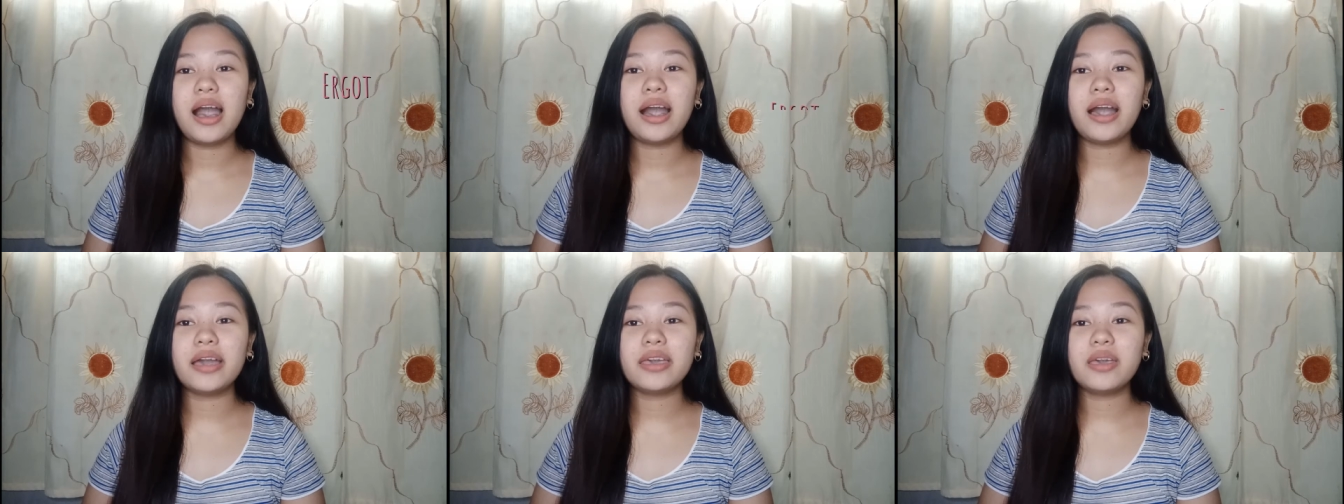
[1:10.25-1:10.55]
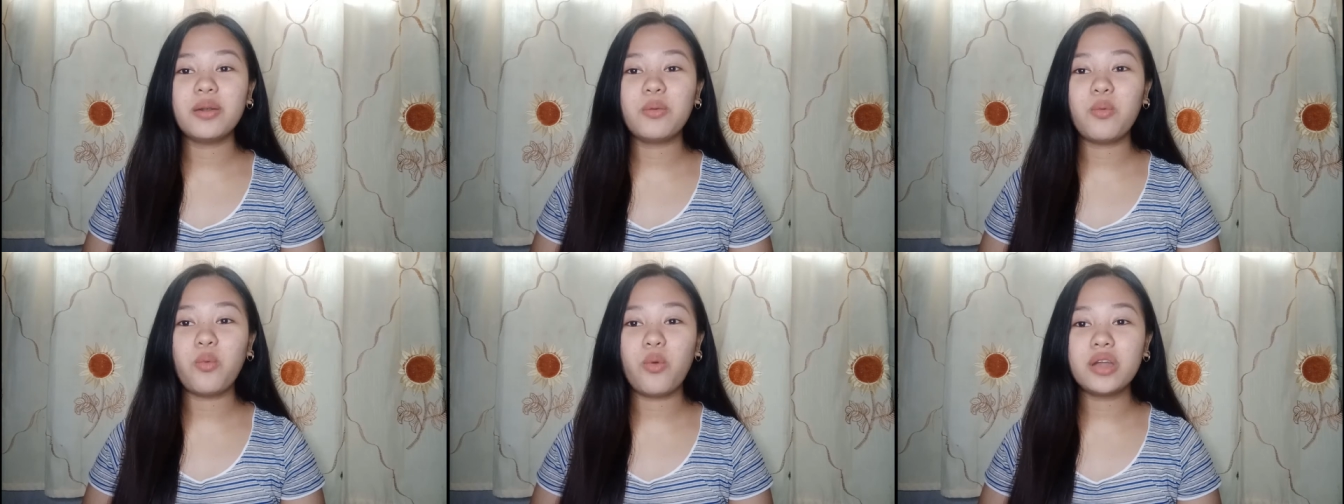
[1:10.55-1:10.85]
I
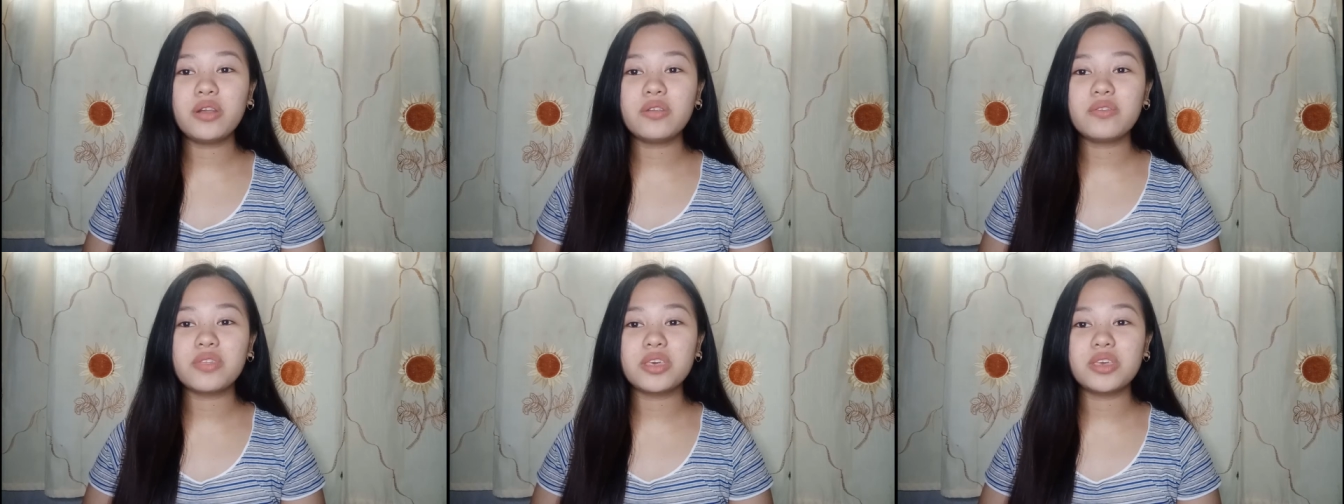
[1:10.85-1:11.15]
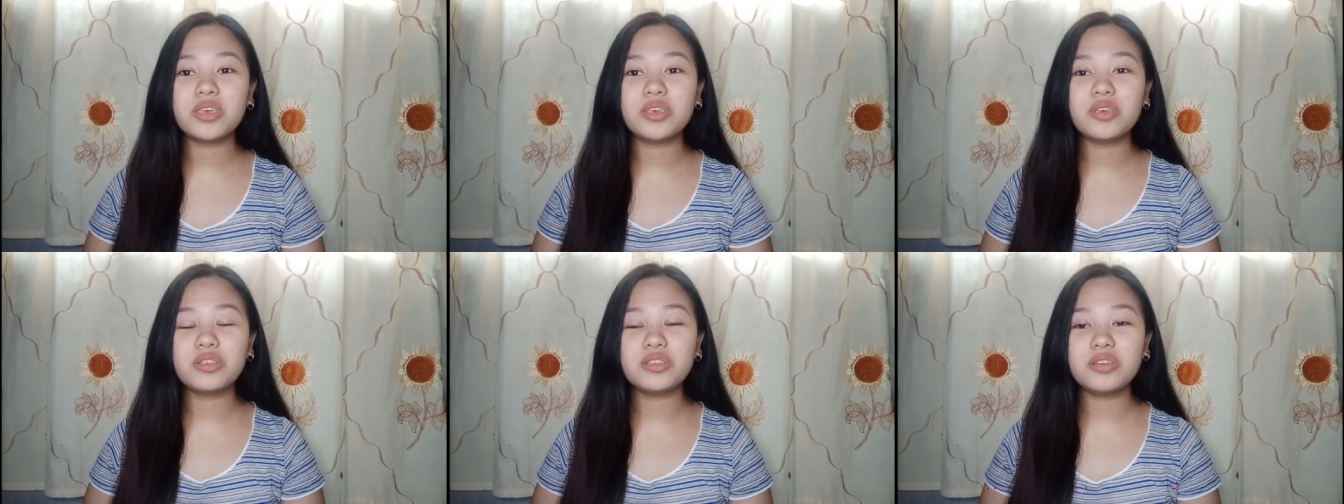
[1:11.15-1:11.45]
am one of
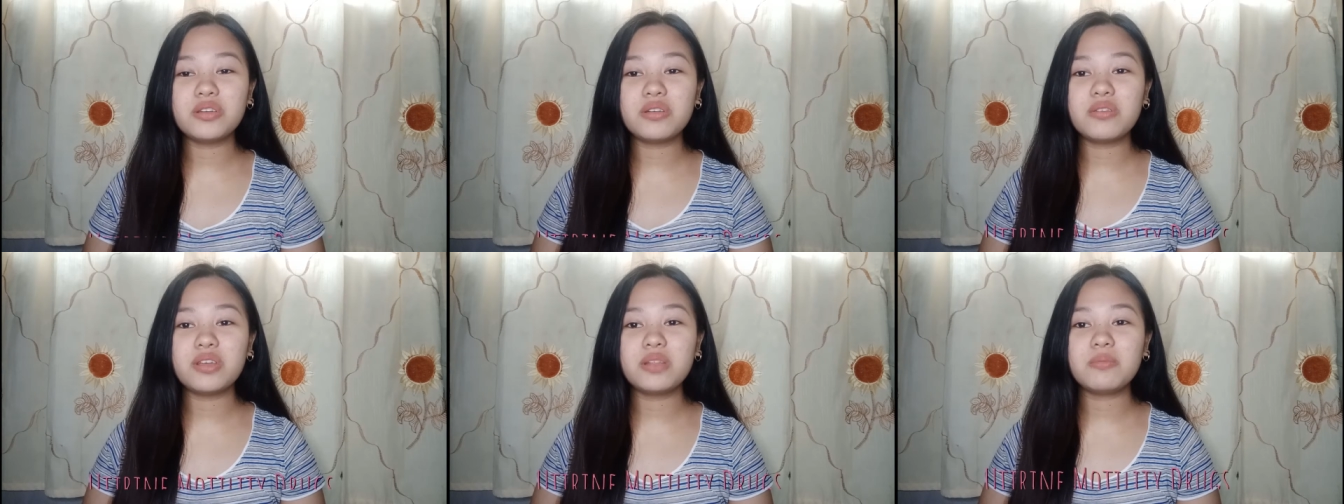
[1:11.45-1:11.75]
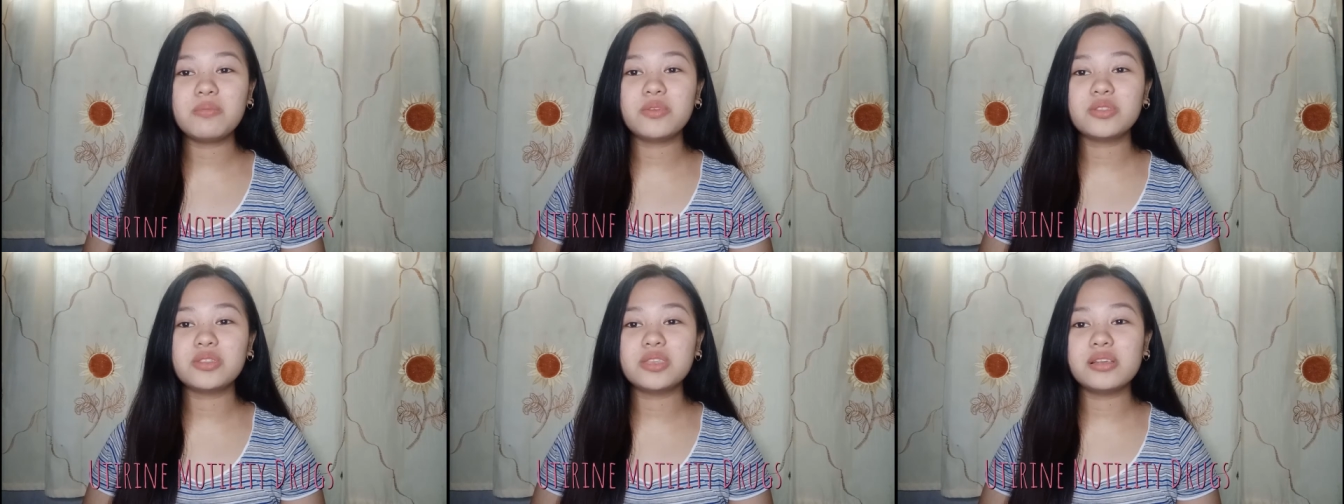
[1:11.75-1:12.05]
the
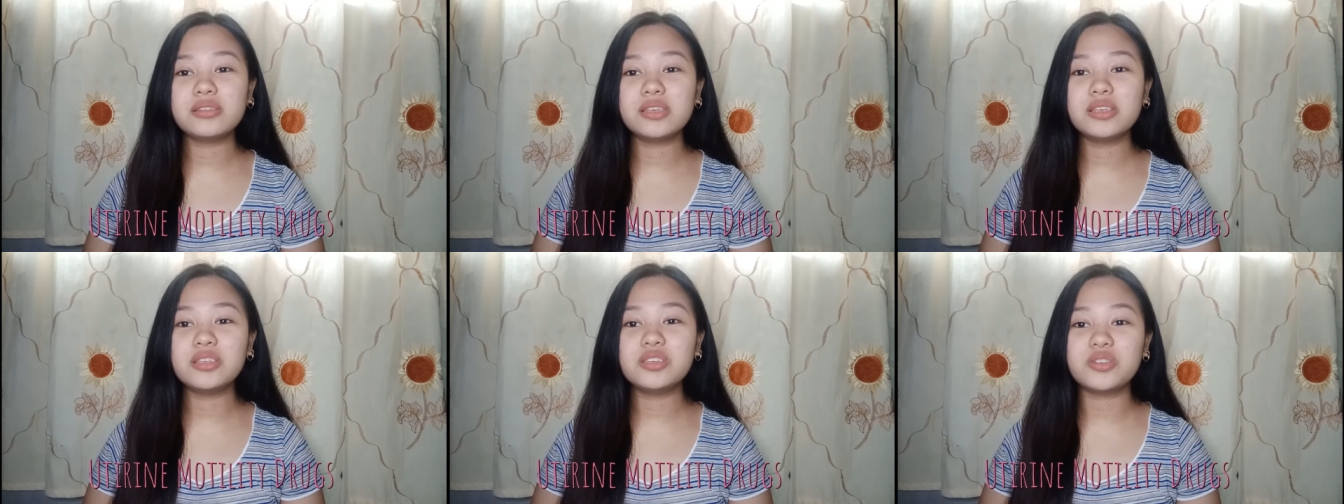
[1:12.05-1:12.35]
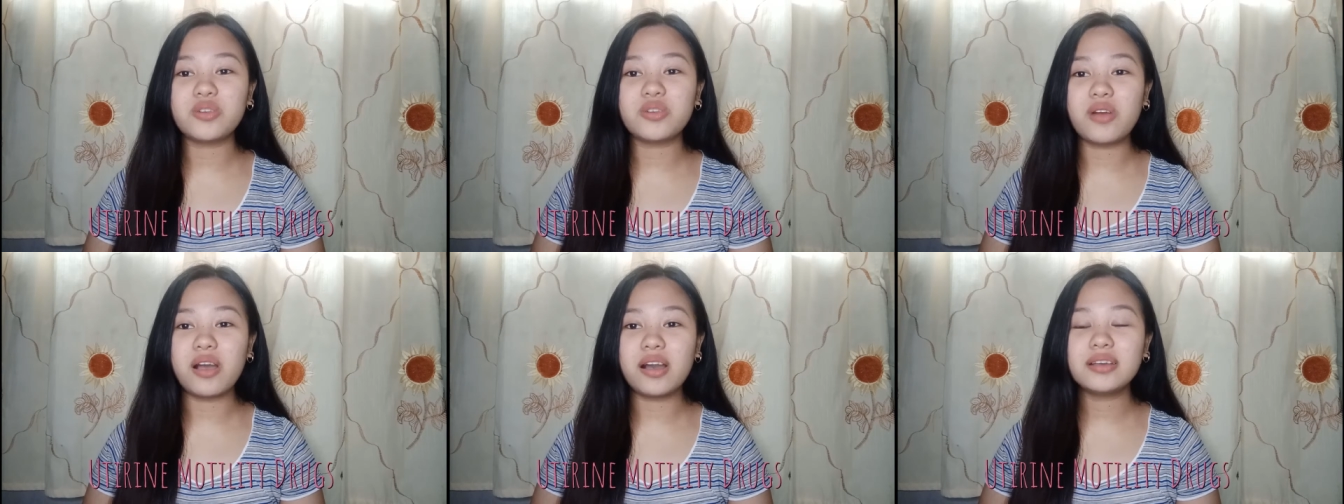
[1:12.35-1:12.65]
uterine motility
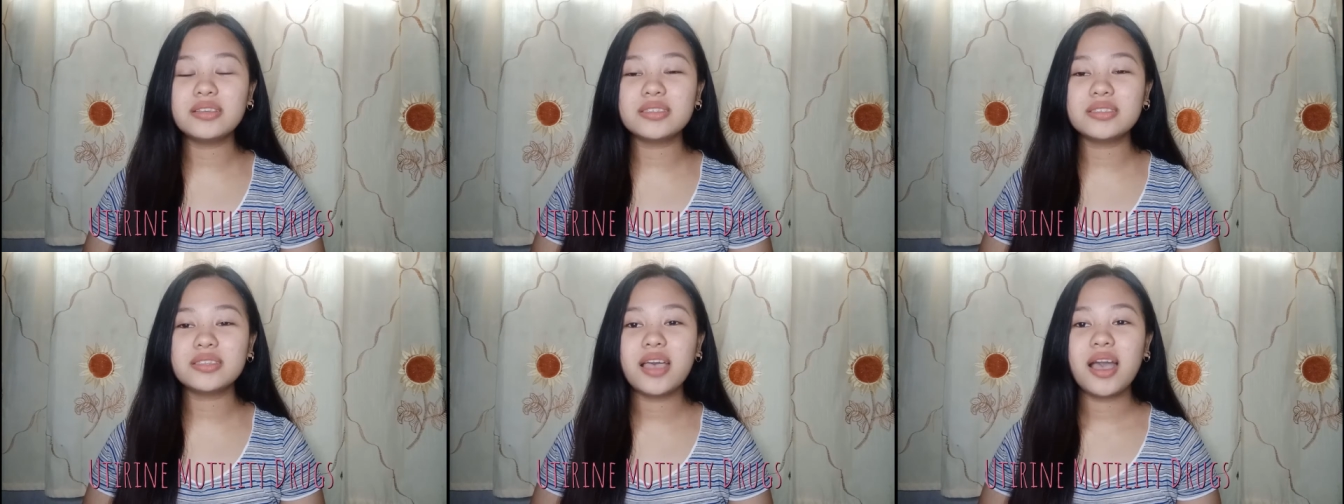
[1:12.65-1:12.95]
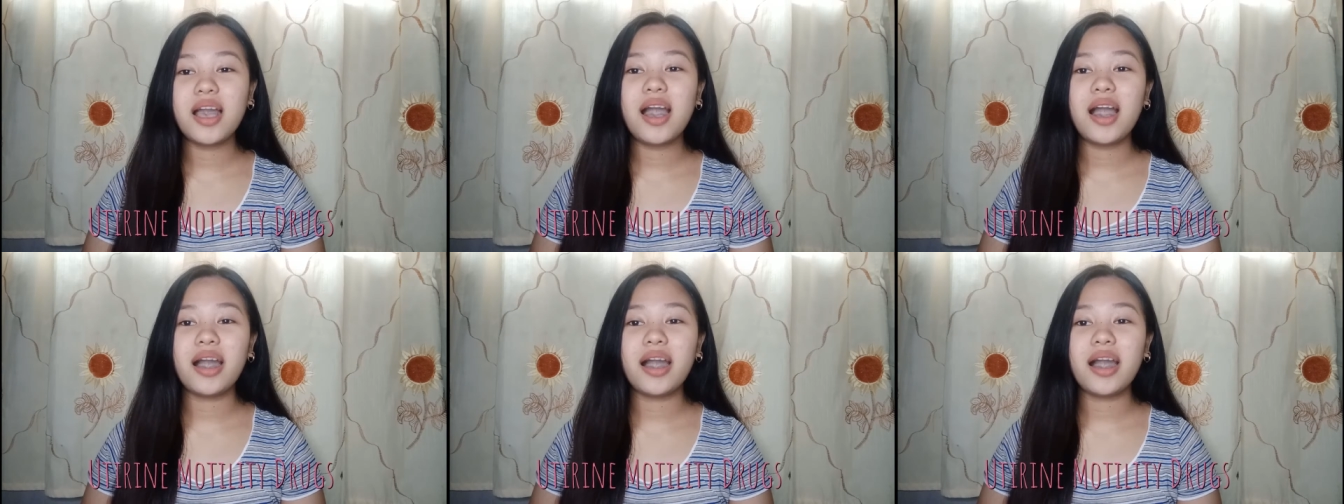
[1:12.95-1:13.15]
drugs.